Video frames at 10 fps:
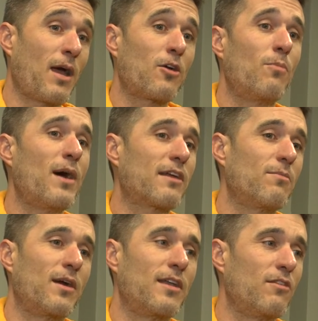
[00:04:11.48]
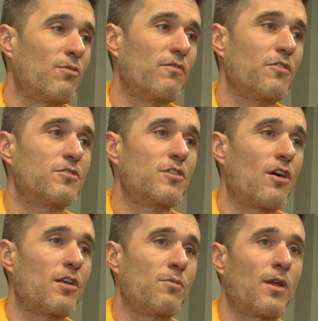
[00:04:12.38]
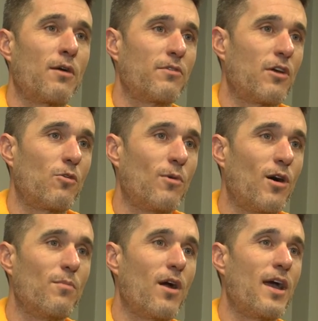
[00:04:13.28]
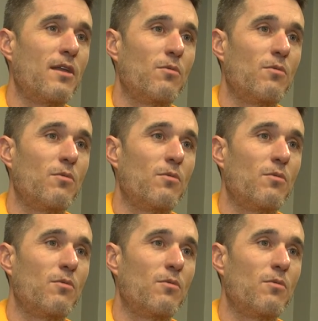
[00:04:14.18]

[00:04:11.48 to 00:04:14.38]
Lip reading: go back to my days when I first started, when I was at Omaha Bryan,